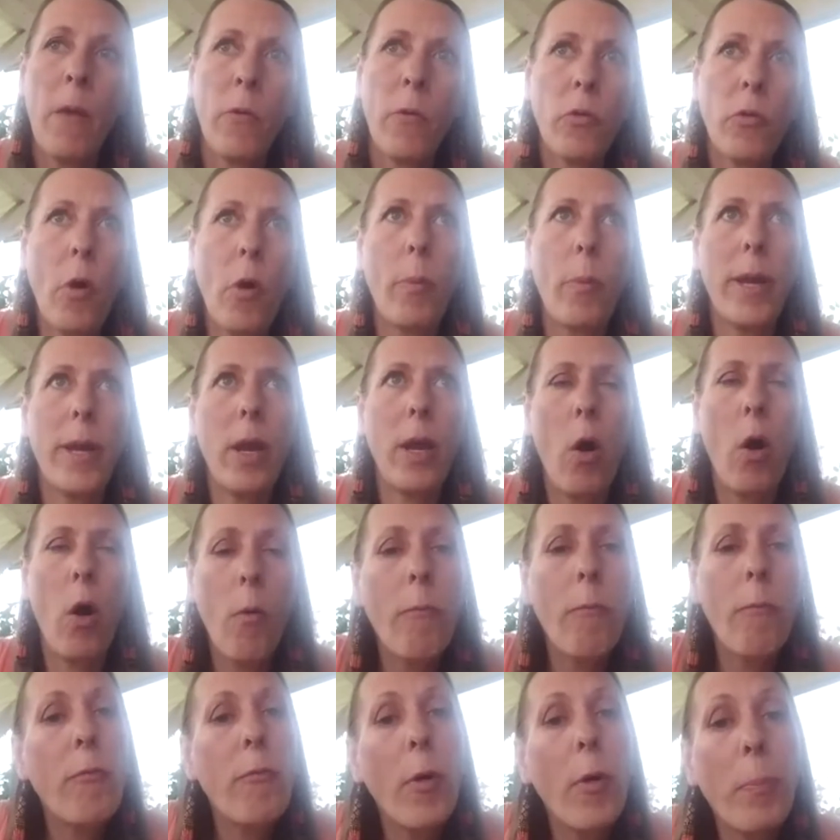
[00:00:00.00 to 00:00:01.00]
So we
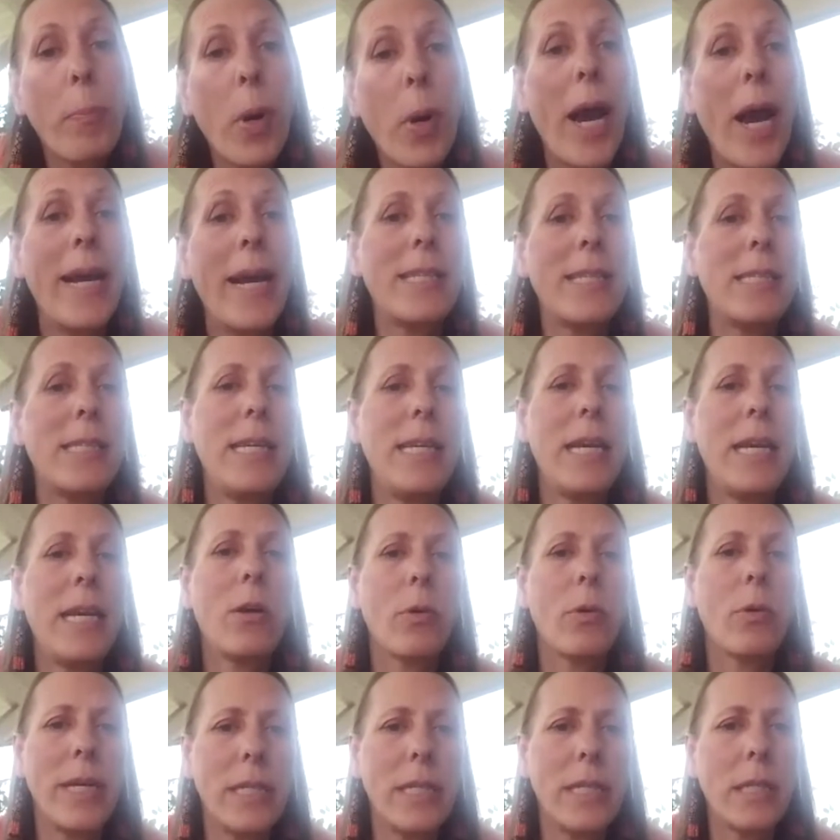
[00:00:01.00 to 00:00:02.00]
hope for price
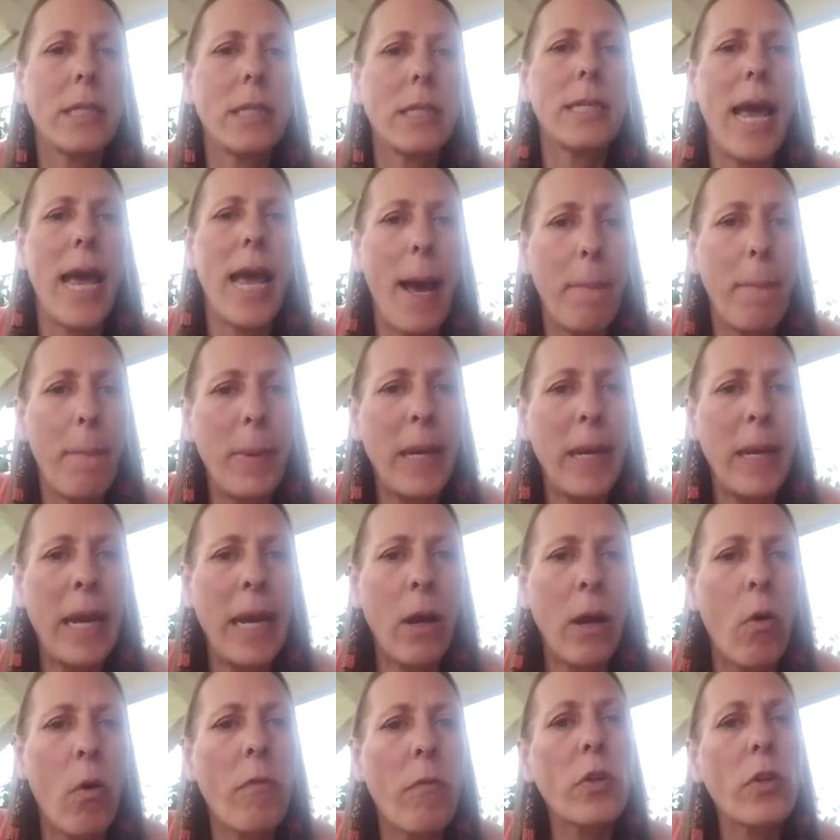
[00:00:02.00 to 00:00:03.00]
decreases
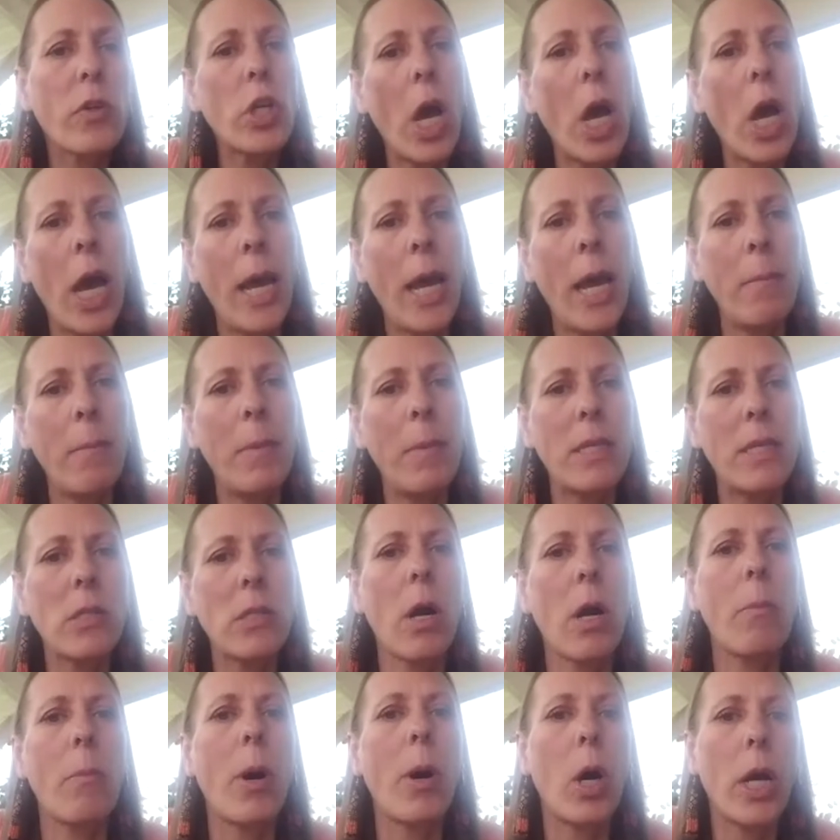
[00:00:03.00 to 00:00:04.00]
happening over time as
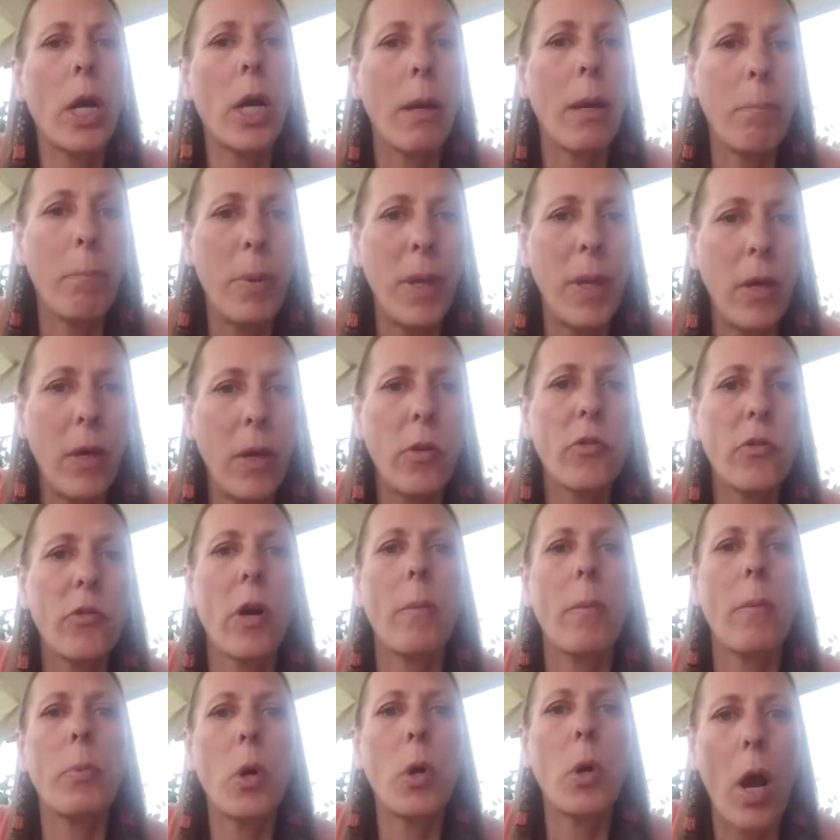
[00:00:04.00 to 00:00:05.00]
our market builds,
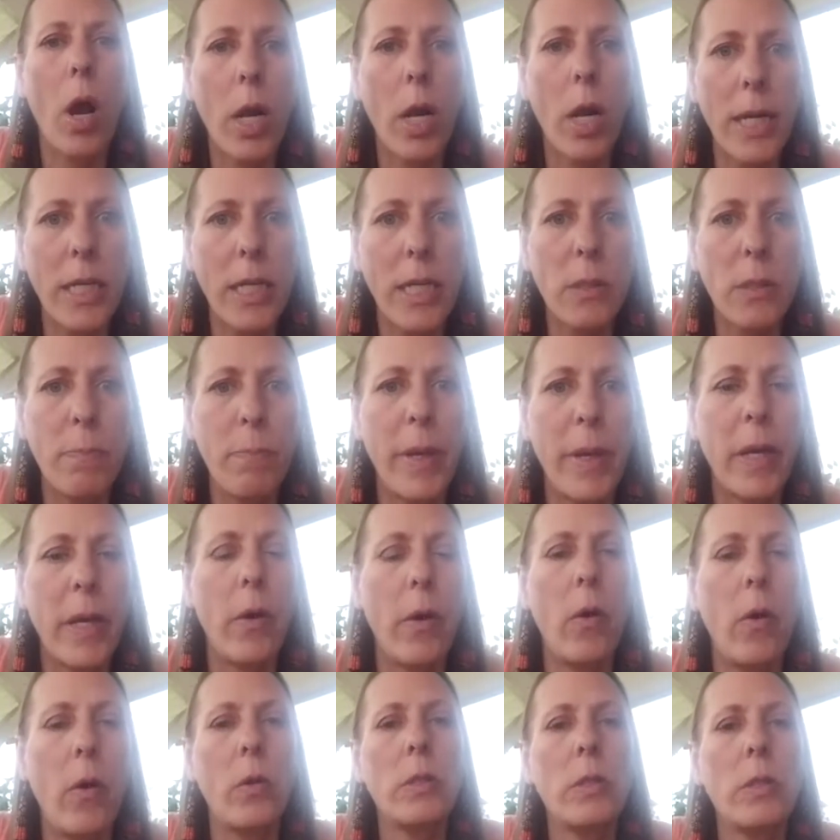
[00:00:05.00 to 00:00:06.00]
our products
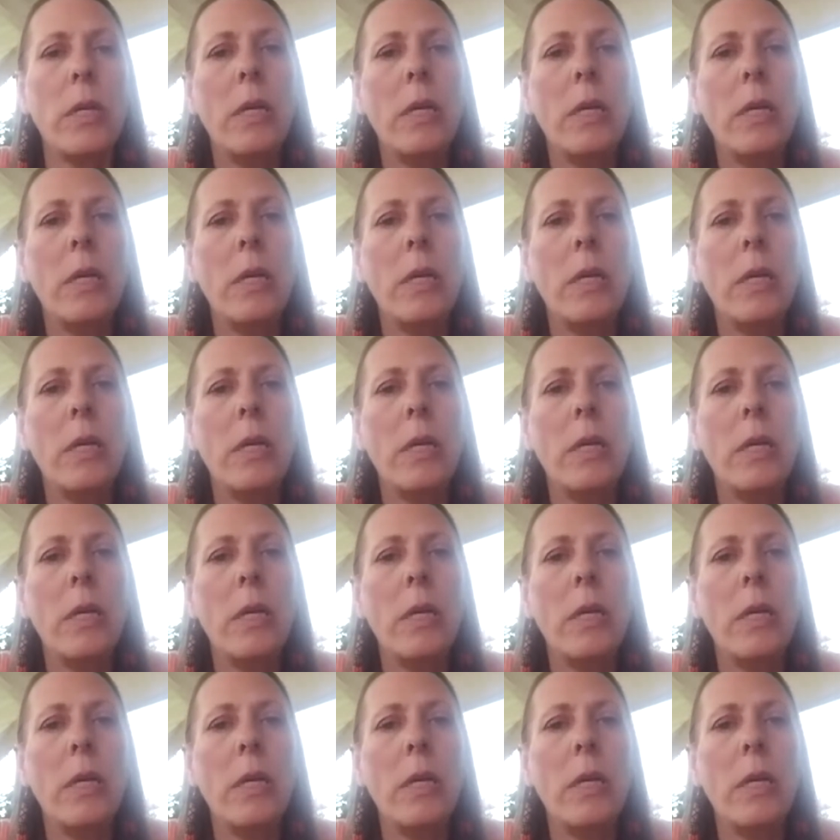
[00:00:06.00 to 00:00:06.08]
build.